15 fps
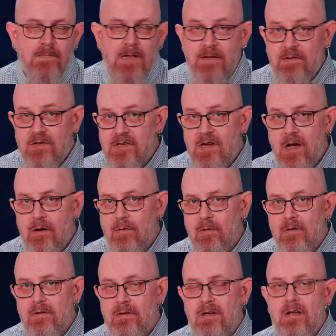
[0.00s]
Even so,
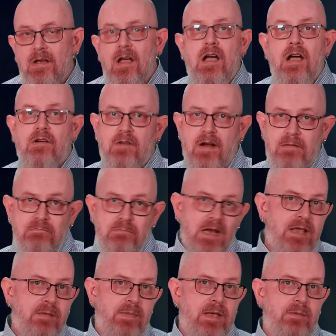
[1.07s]
a great
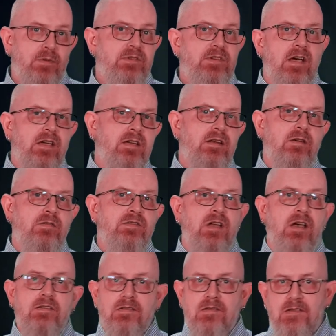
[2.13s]
many people diagnosed
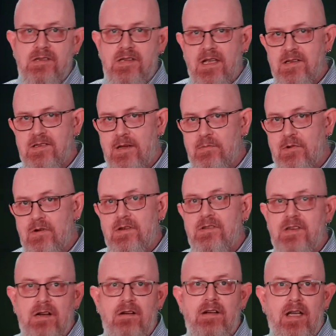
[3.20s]
under the DSM
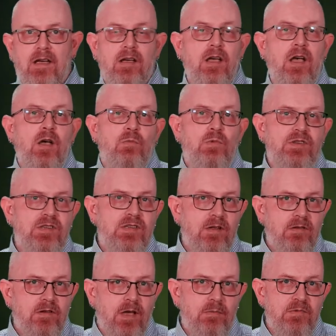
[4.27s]
criteria would
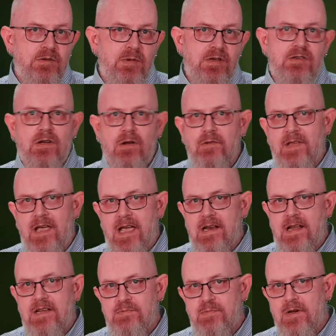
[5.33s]
still come to be told they
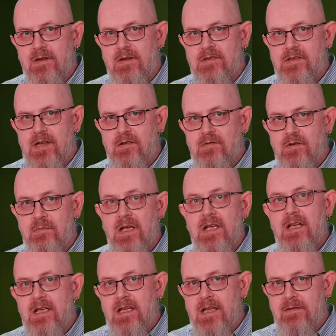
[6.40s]
had Asperger's syndrome,
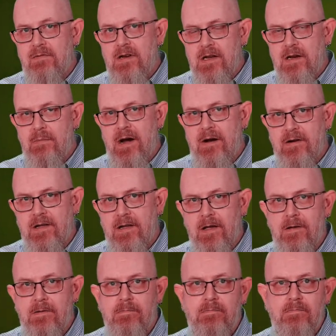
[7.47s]
even in
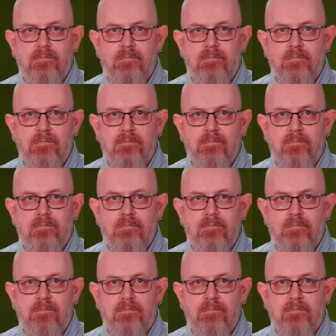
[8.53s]
America.